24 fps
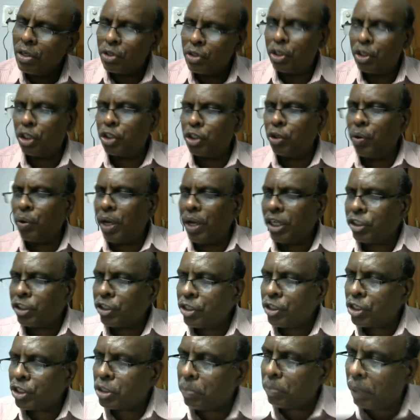
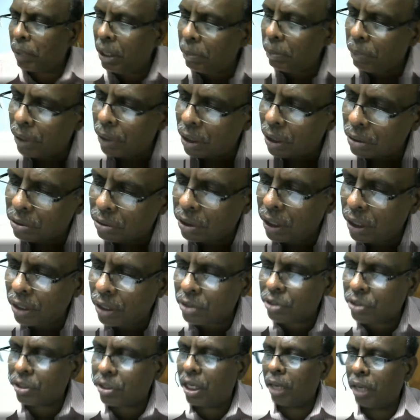situations people
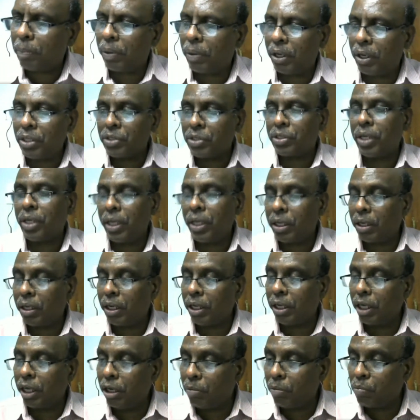things keep
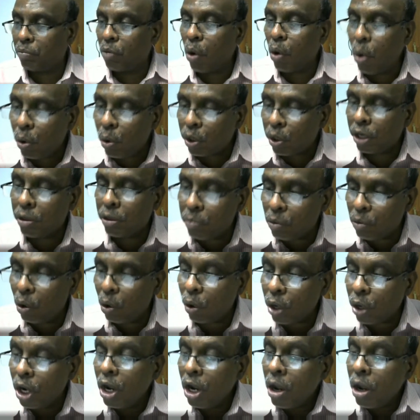recycling in more and
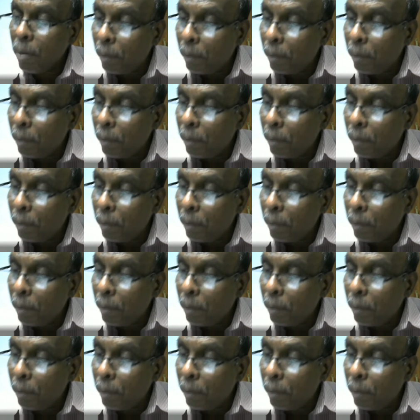more